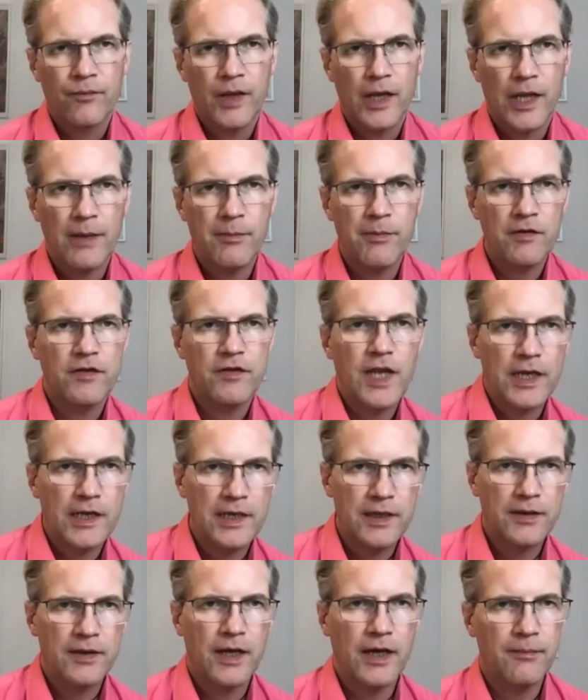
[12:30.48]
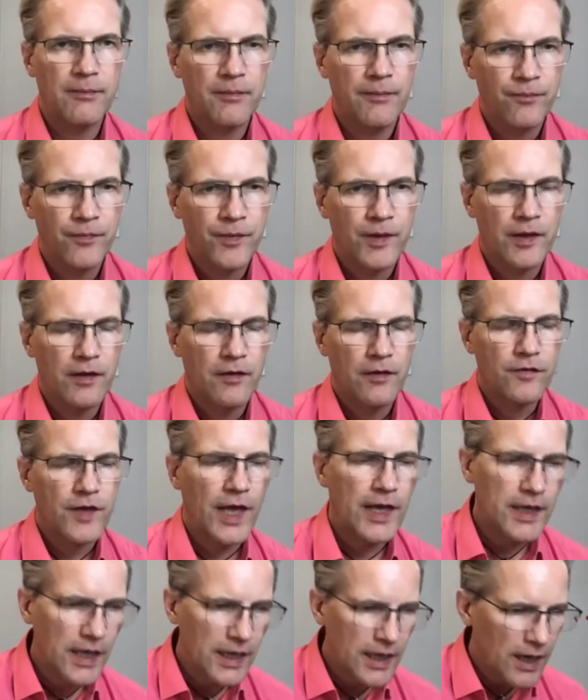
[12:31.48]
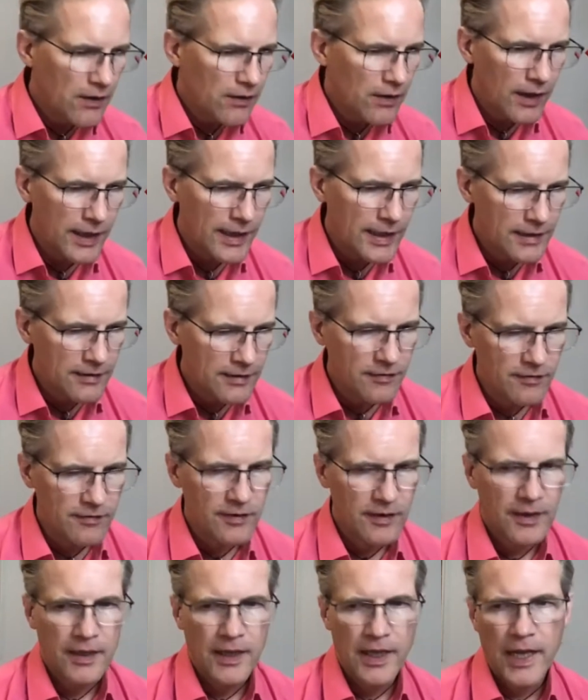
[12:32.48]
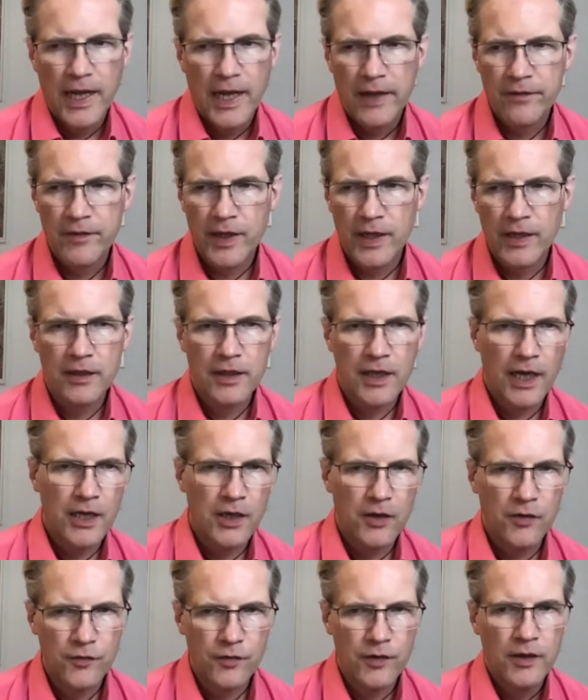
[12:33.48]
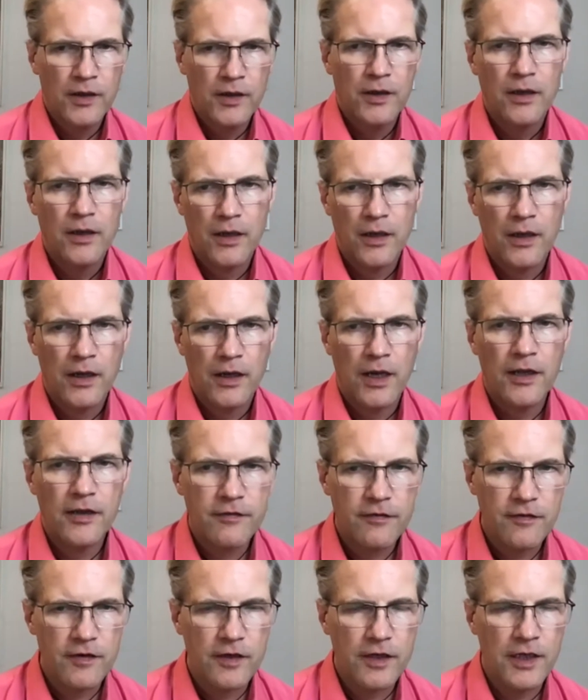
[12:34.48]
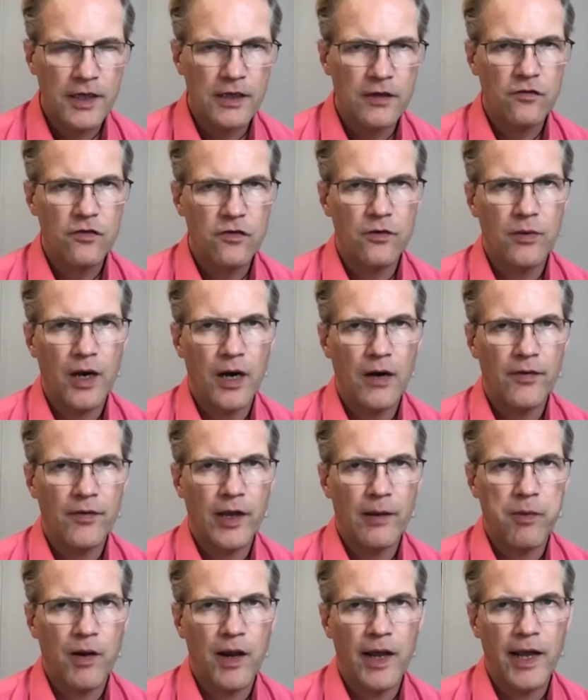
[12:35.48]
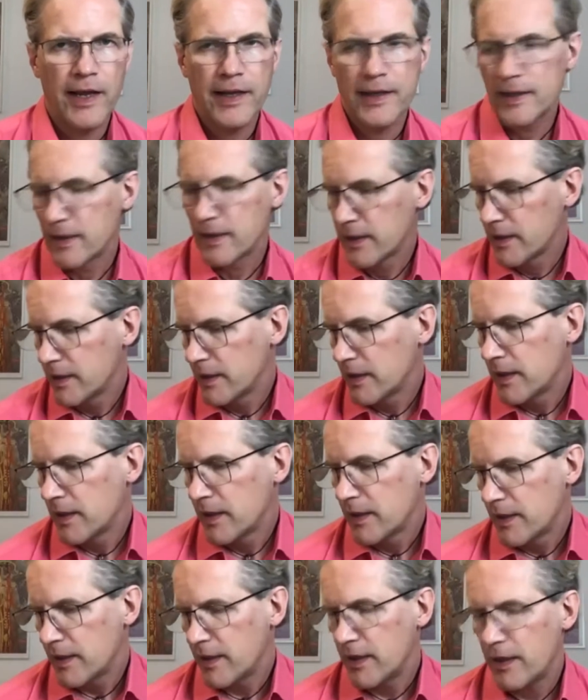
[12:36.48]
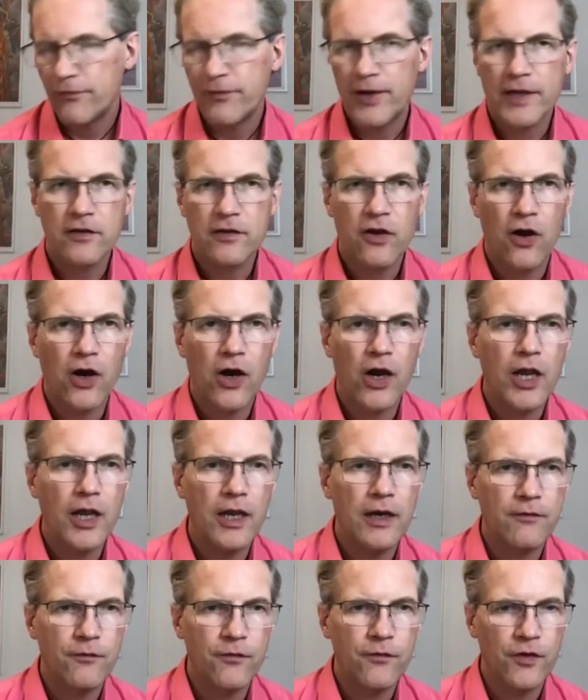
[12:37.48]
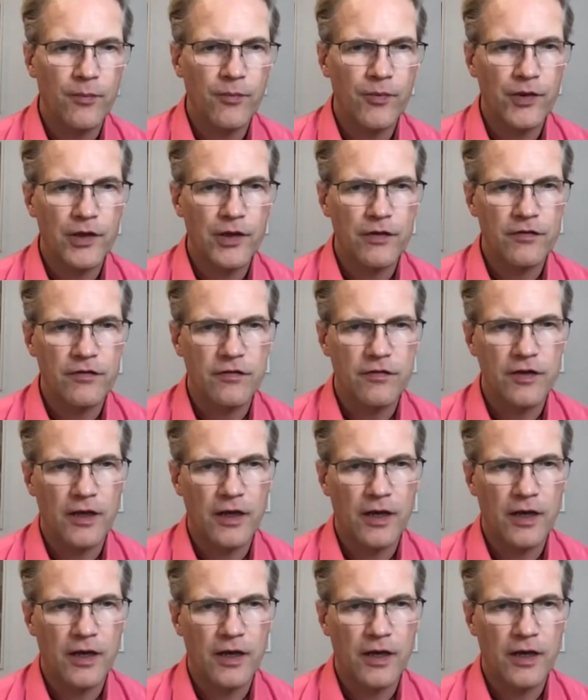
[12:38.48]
imitating them, taking out licks, and then kind of listening to how they play. Red Garland from this